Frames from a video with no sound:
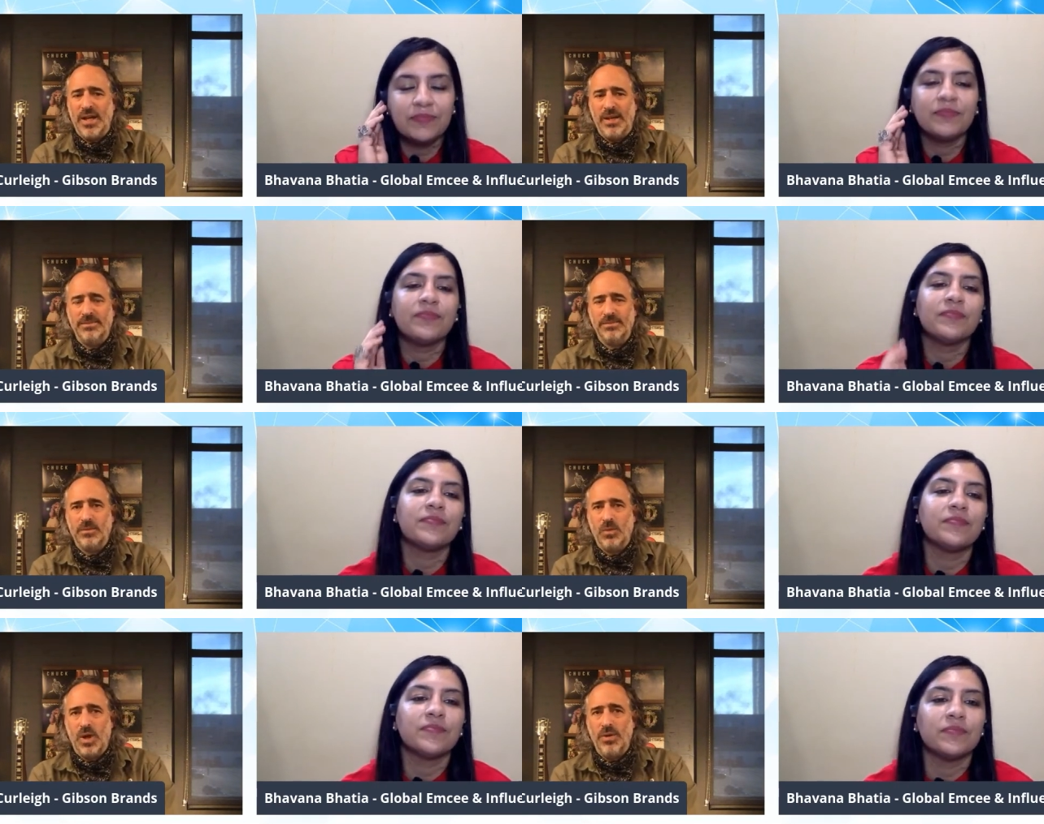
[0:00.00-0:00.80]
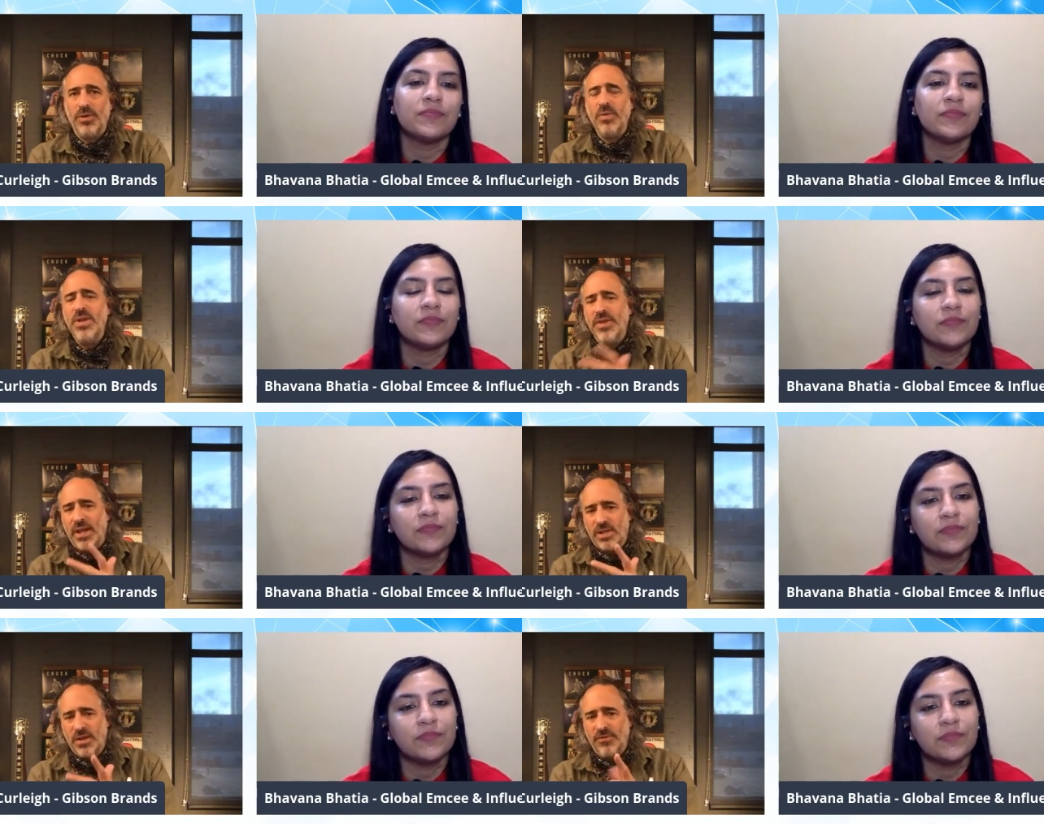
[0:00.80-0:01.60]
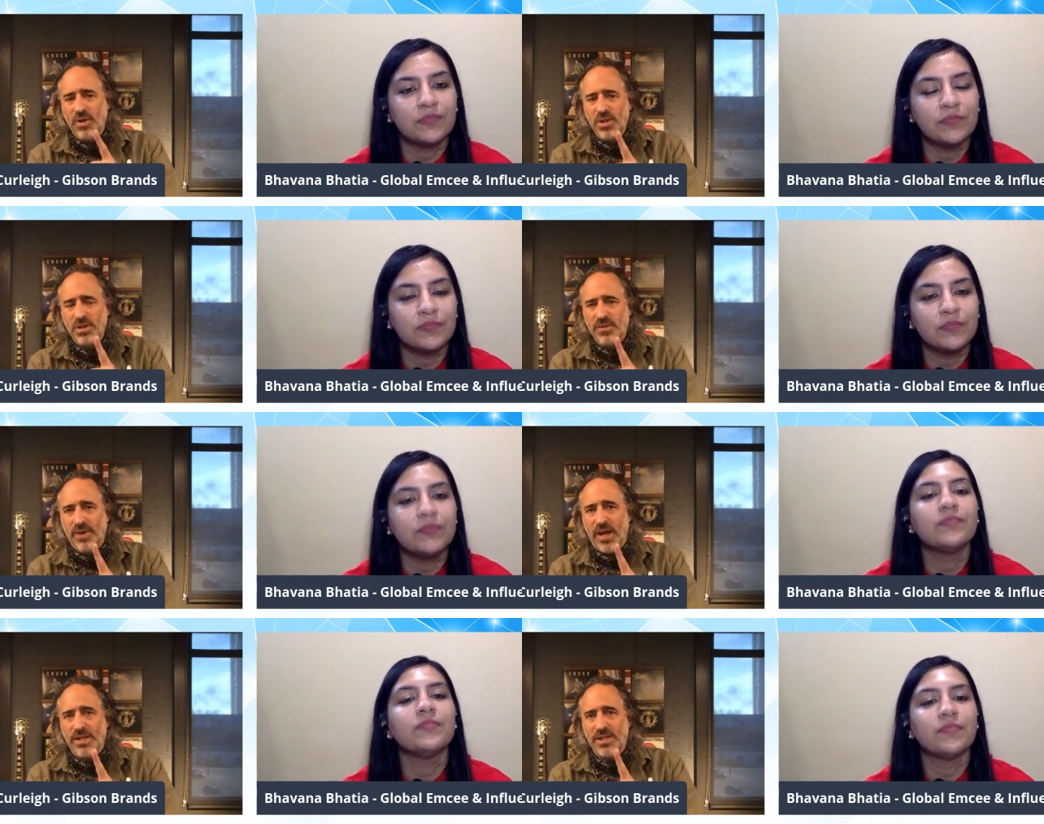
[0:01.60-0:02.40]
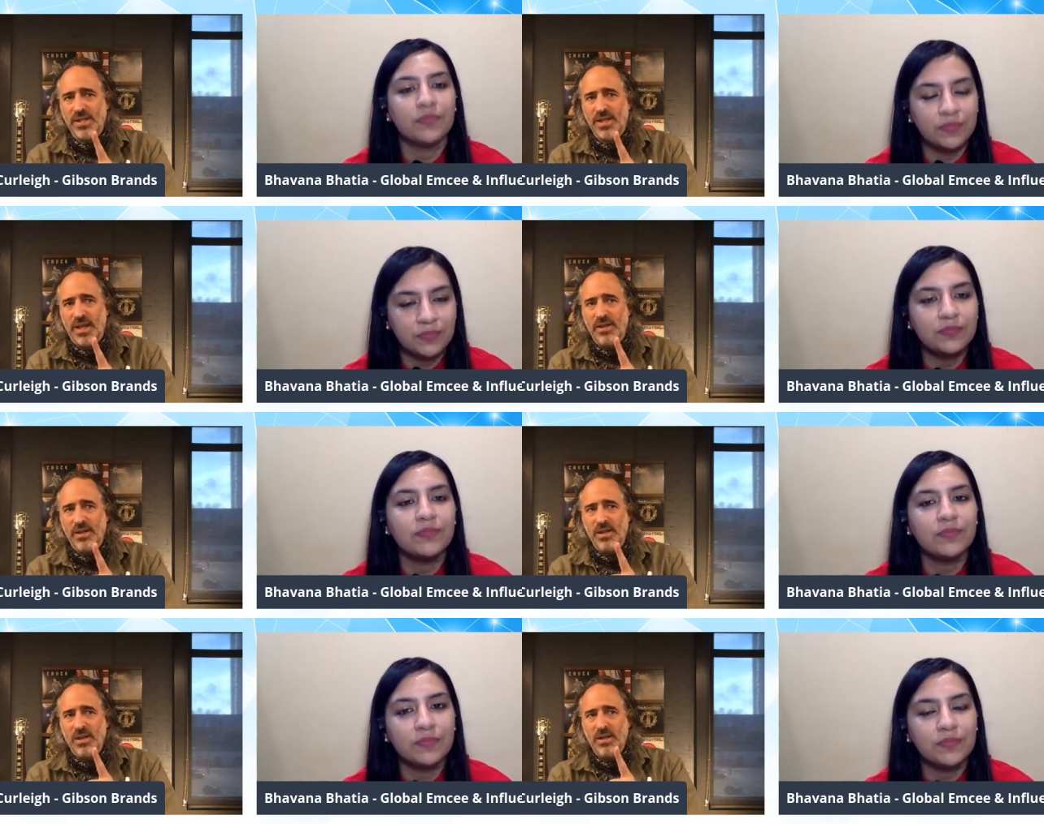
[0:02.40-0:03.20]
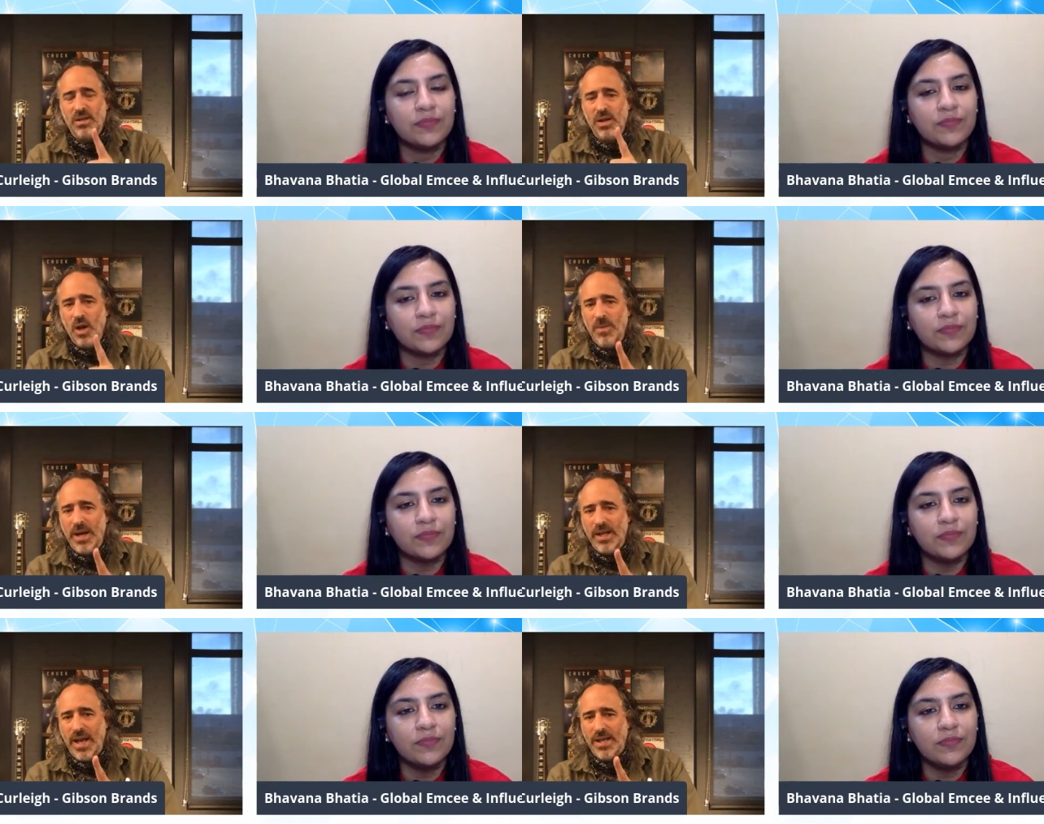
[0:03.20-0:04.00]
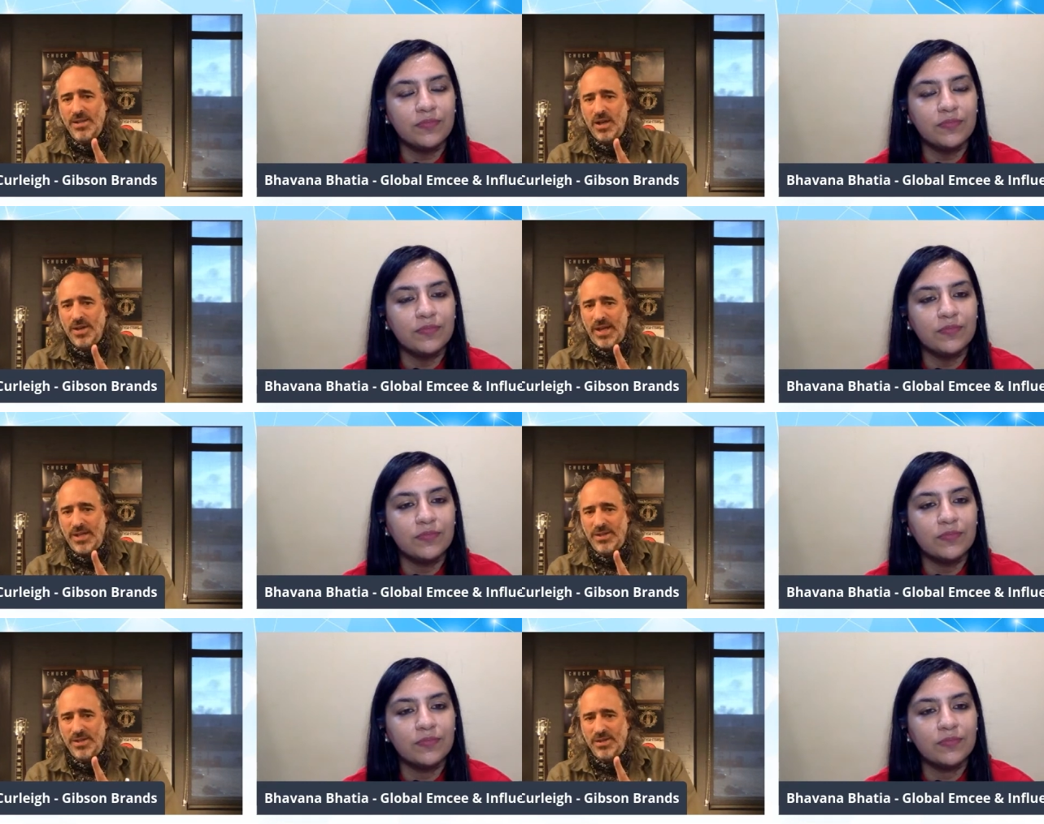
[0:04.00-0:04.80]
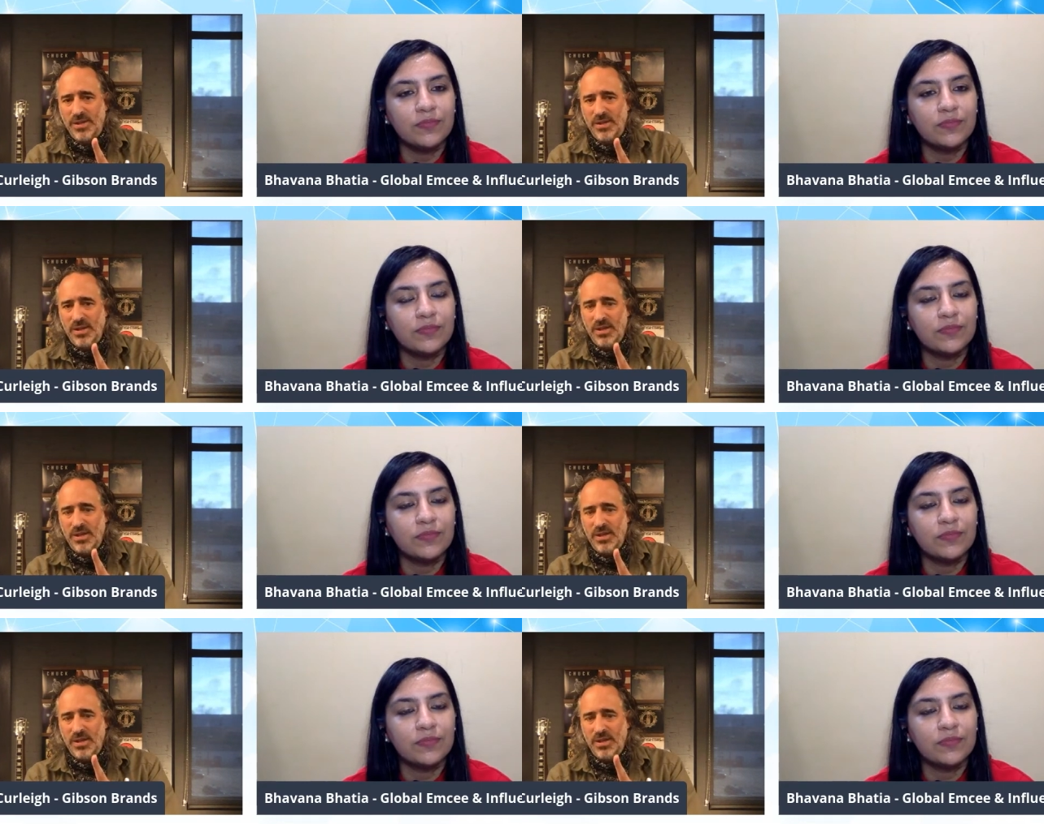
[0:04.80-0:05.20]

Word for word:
Speaker 1: um, well, three things. The first advice is that nobody has all the answers.